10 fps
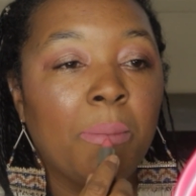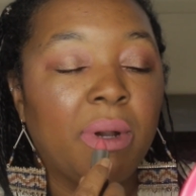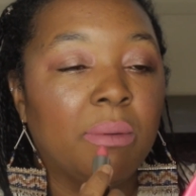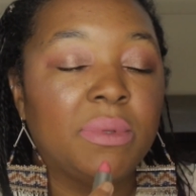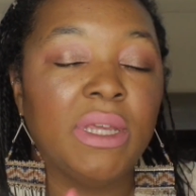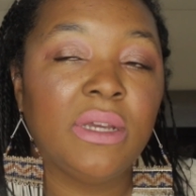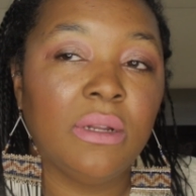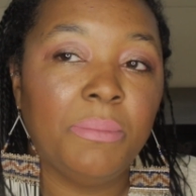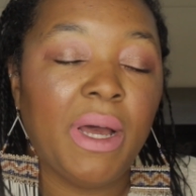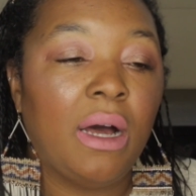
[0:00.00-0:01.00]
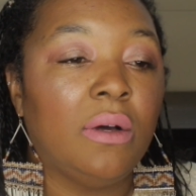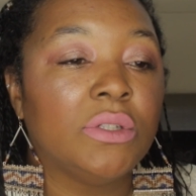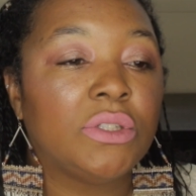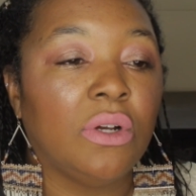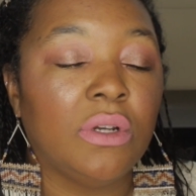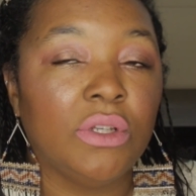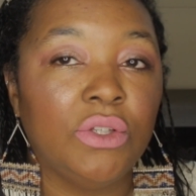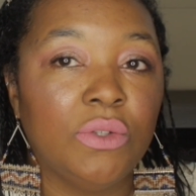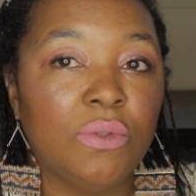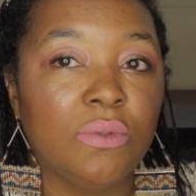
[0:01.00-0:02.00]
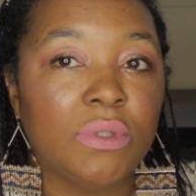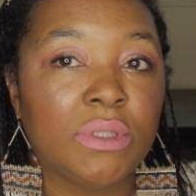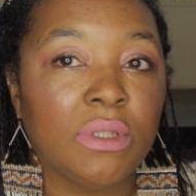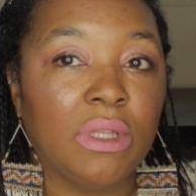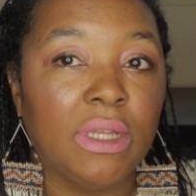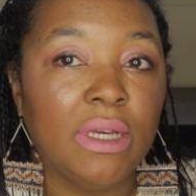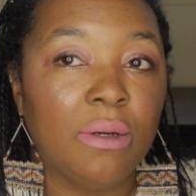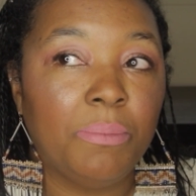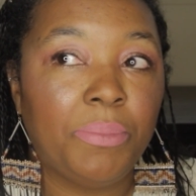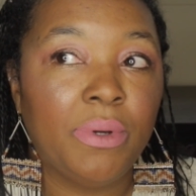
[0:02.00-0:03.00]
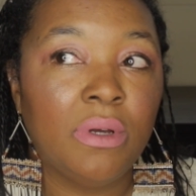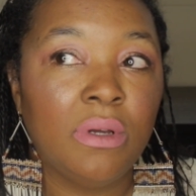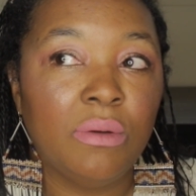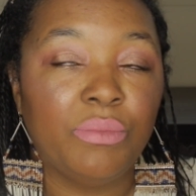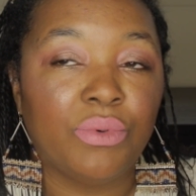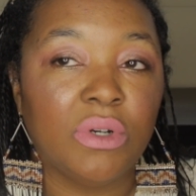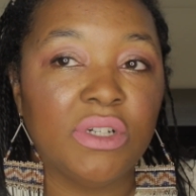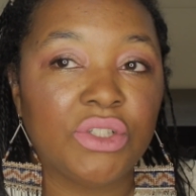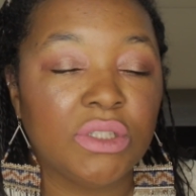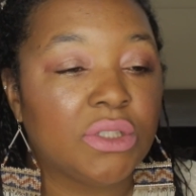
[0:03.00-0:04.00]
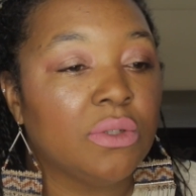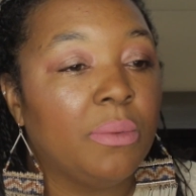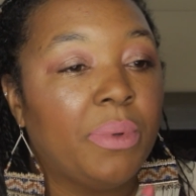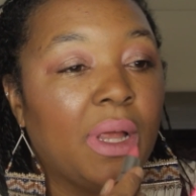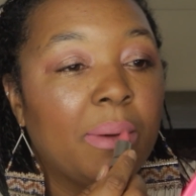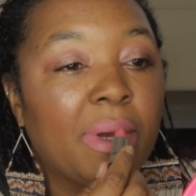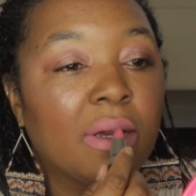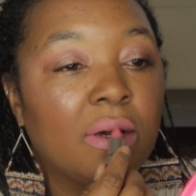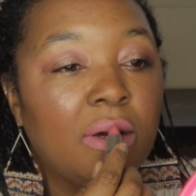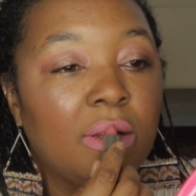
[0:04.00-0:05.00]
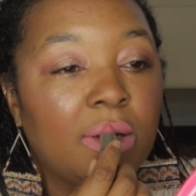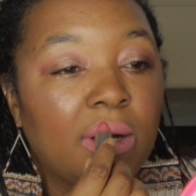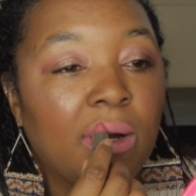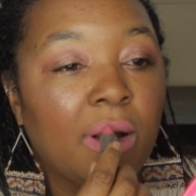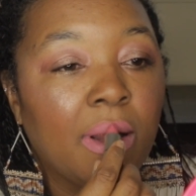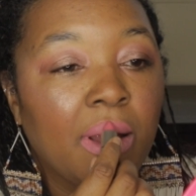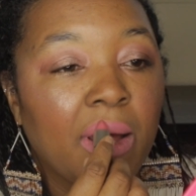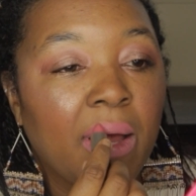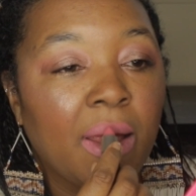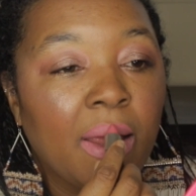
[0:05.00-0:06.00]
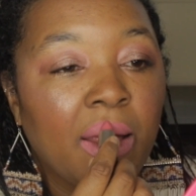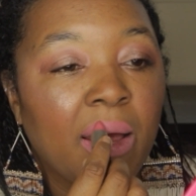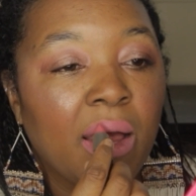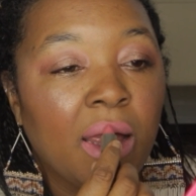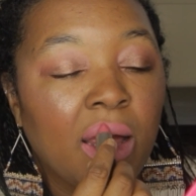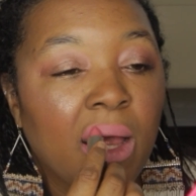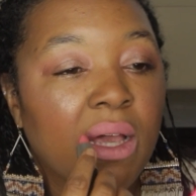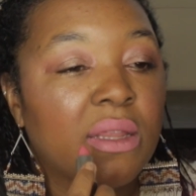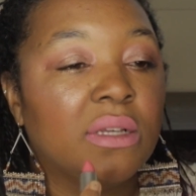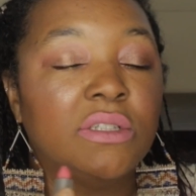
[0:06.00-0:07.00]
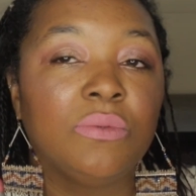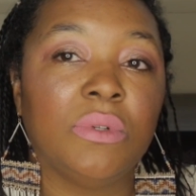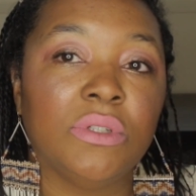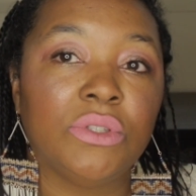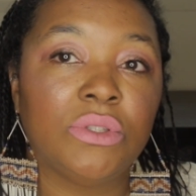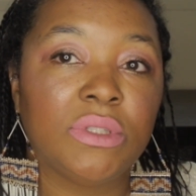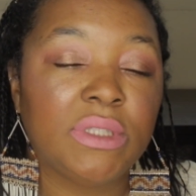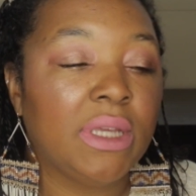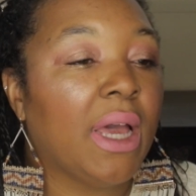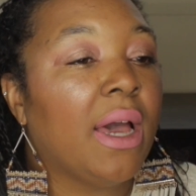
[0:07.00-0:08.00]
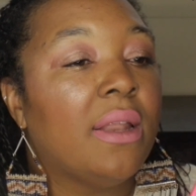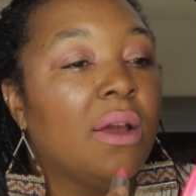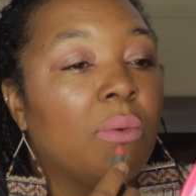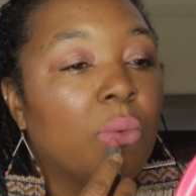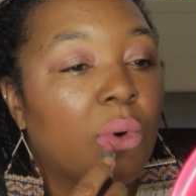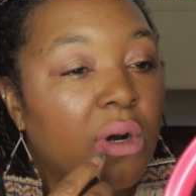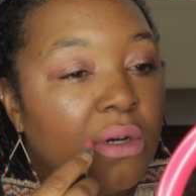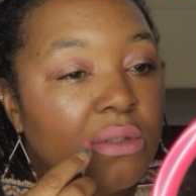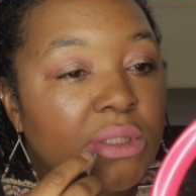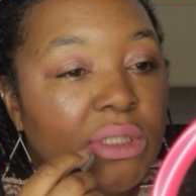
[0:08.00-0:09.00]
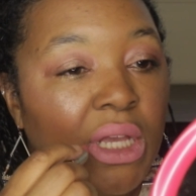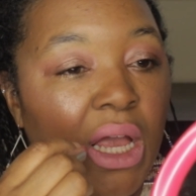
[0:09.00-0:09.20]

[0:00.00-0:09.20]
But I'm thinking about starting to use lip brushes to apply my color, because I just want to see how that works.